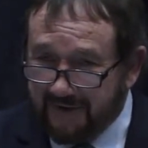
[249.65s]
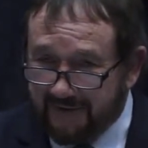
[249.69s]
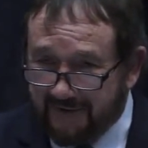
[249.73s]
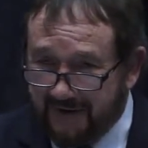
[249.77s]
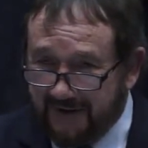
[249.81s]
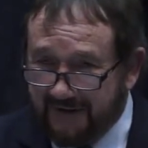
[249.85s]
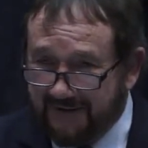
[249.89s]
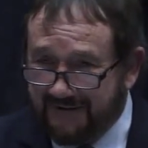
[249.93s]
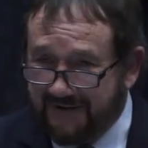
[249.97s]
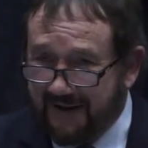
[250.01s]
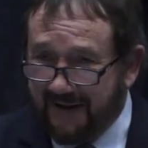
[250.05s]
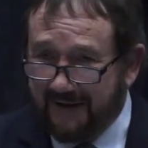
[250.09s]
the
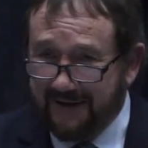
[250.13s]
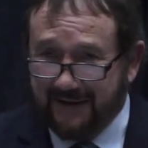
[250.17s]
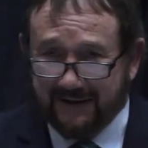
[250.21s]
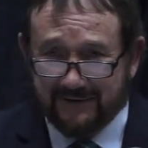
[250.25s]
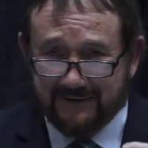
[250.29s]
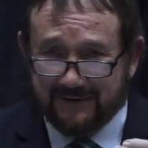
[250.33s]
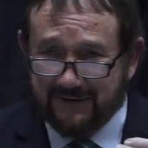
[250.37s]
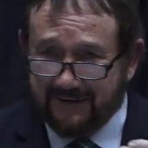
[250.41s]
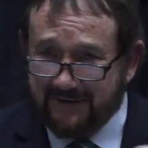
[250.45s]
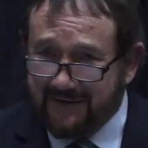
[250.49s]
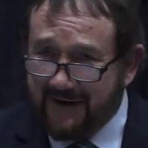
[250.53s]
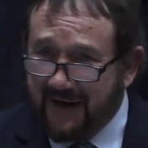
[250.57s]
things they
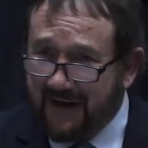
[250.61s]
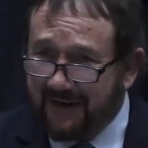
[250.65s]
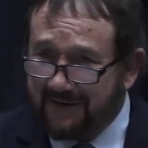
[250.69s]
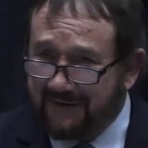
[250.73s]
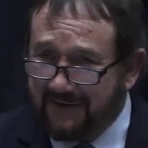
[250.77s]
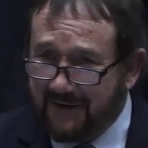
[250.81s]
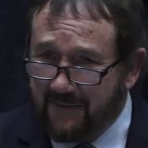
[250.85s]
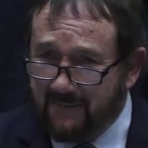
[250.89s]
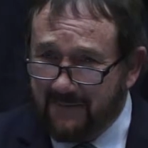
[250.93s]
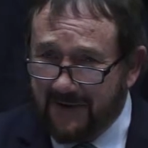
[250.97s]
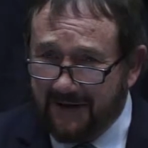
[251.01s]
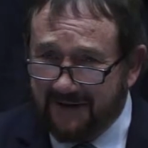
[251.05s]
can
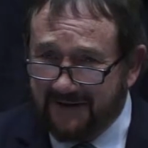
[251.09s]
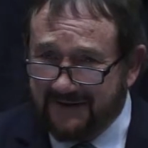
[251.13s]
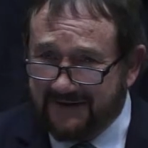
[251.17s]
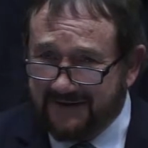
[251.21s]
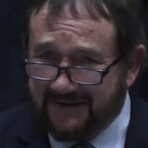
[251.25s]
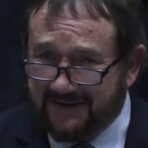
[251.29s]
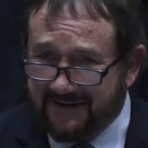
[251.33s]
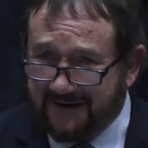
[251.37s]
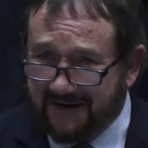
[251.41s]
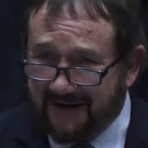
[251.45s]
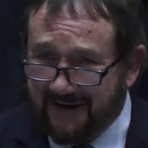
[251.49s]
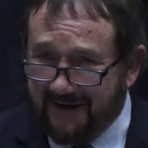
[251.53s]
detect that
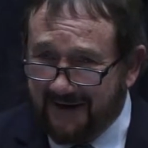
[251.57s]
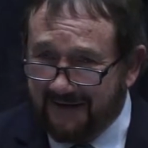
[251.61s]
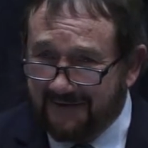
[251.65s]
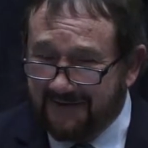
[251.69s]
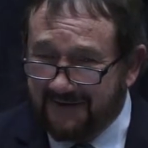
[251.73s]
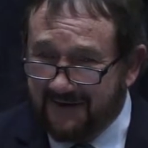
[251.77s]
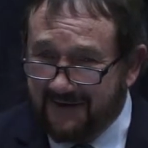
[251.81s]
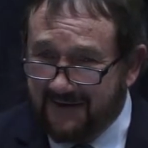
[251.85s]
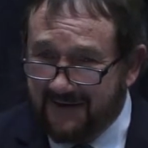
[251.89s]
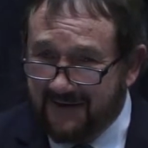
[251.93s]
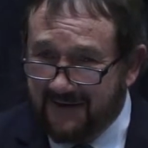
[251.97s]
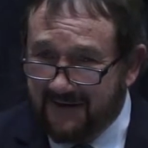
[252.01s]
medicines
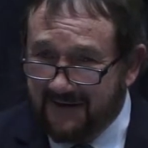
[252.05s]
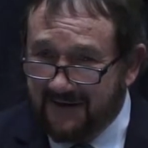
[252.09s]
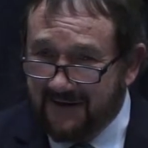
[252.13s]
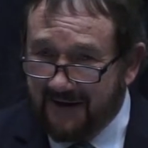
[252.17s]
can't.